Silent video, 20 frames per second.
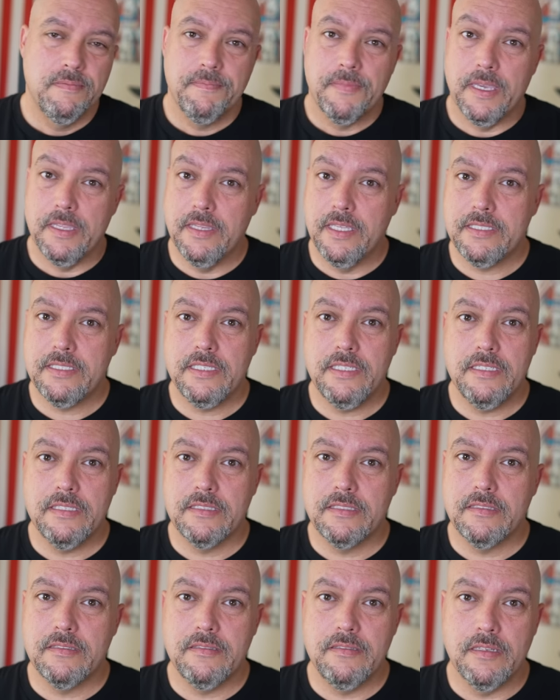unless
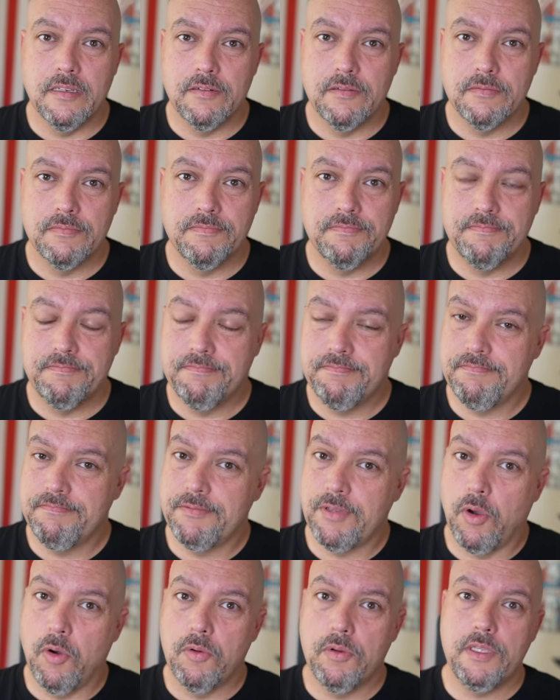he's you know
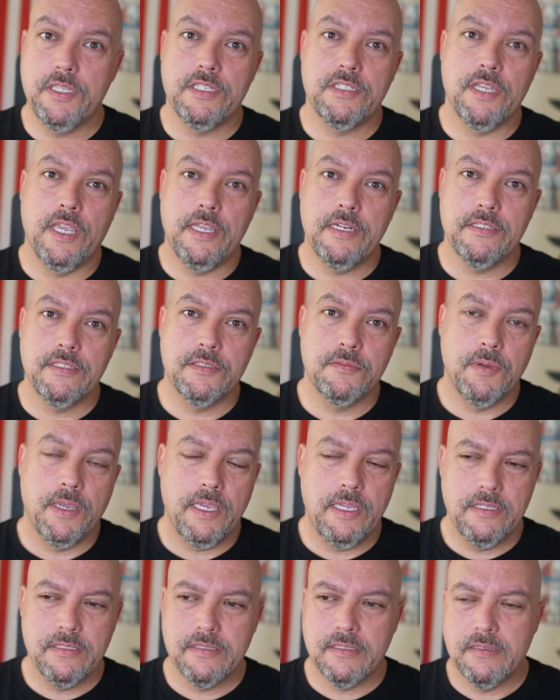totally changed his
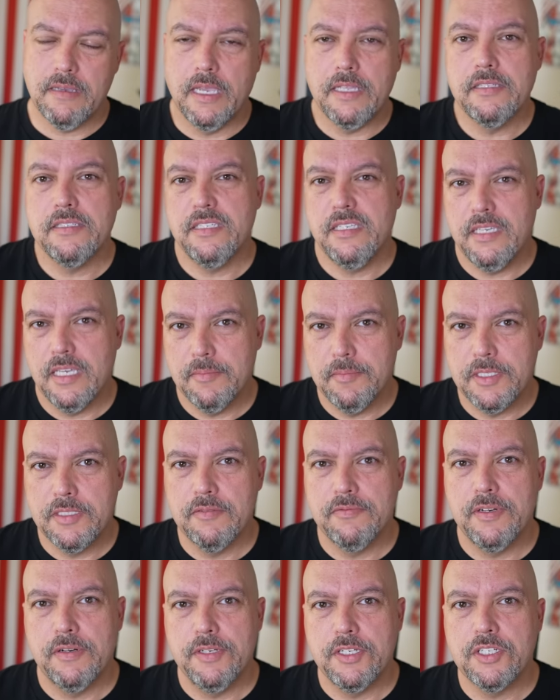ways, I see him as
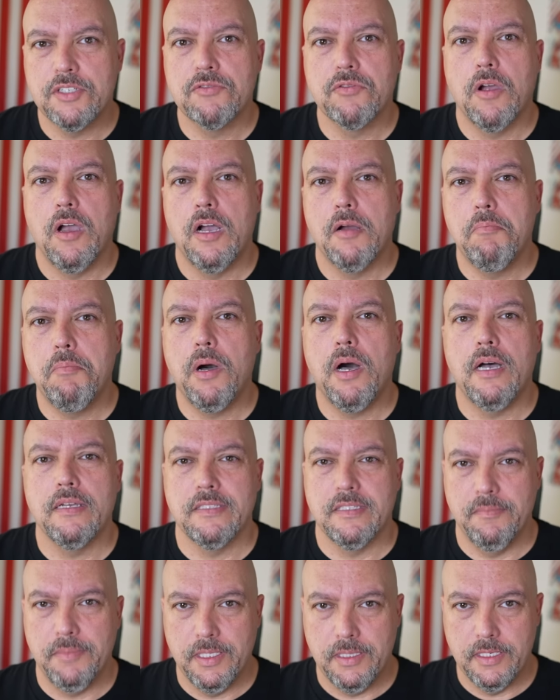a very strong
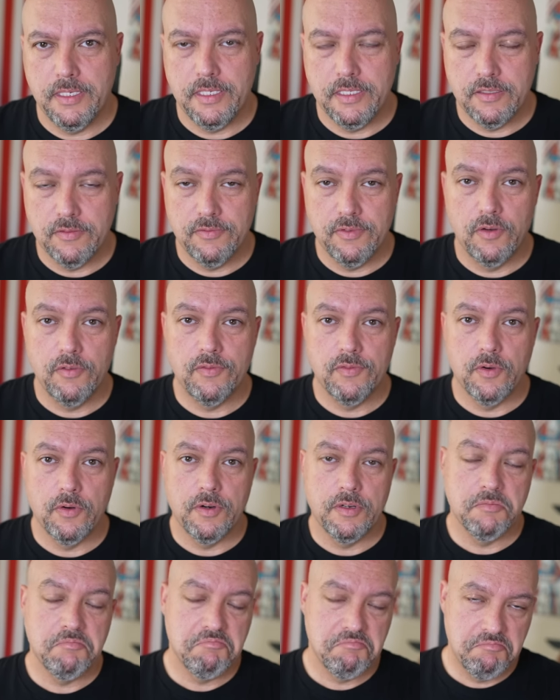possibility to vote
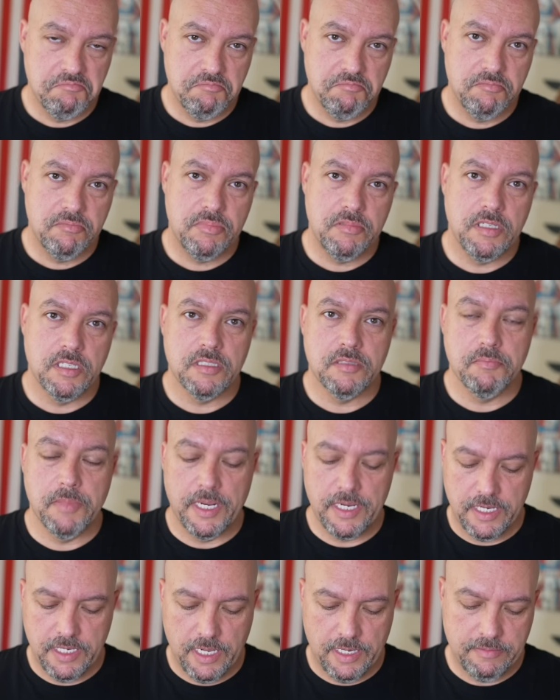for it. Just
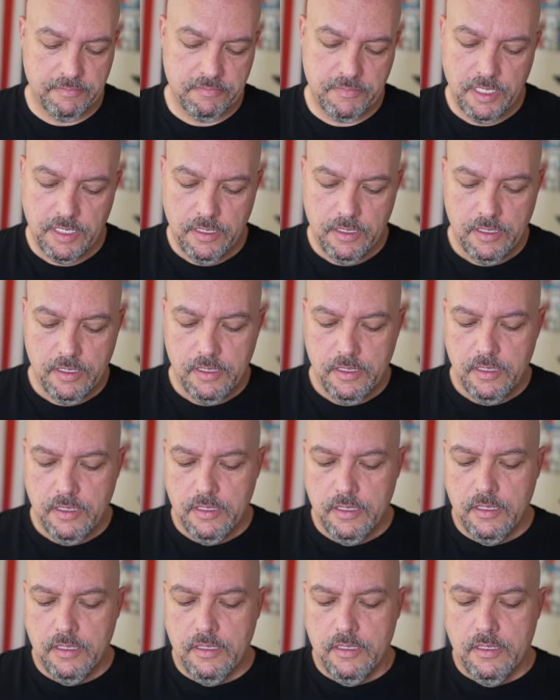my gut.
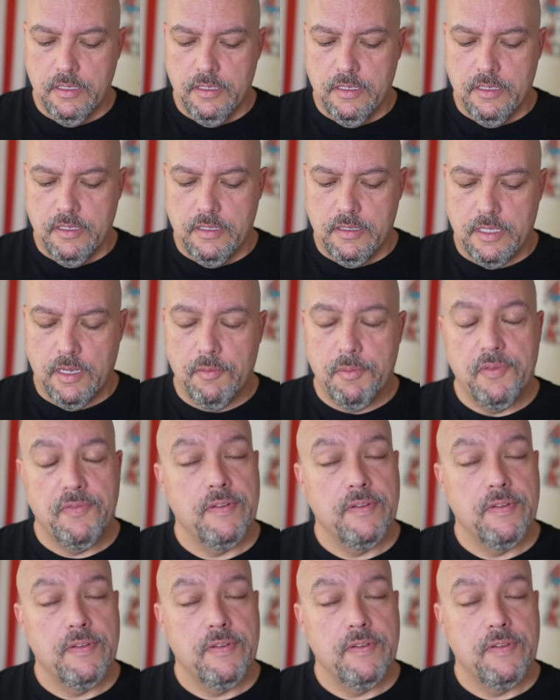That would be